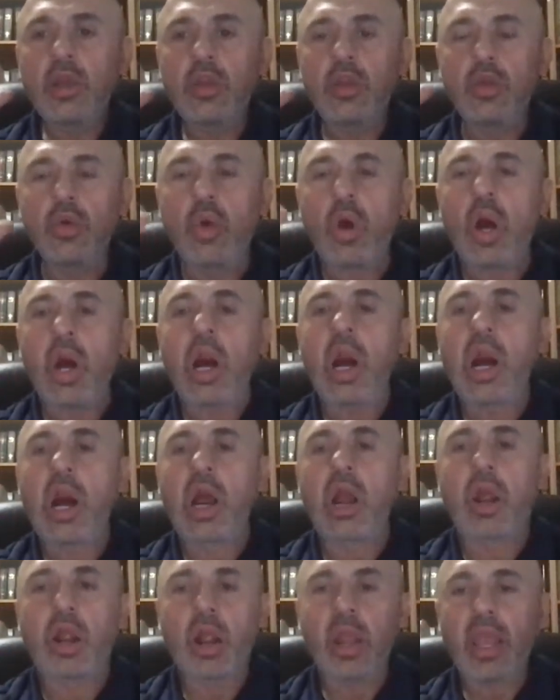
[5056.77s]
you
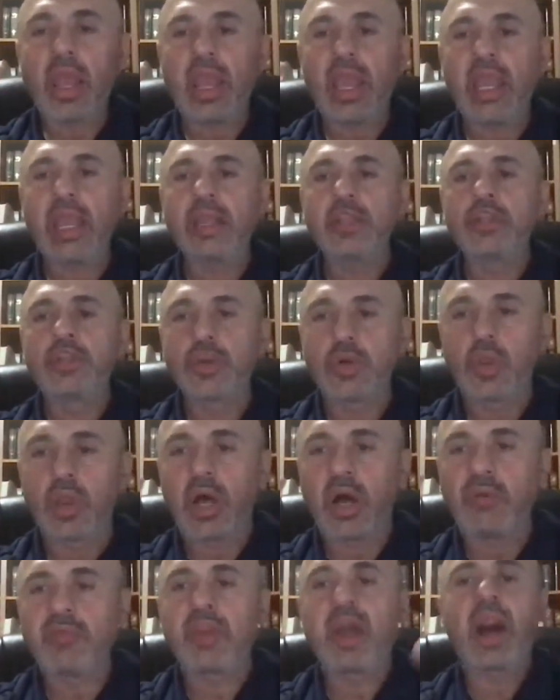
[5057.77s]
are,
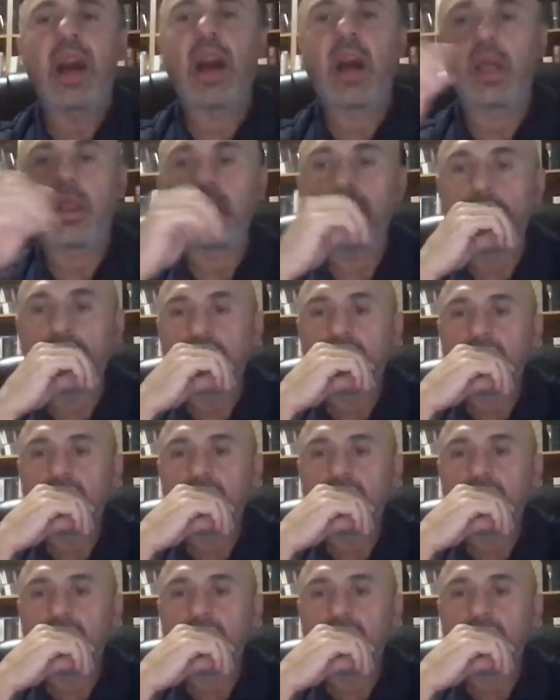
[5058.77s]
angel of God?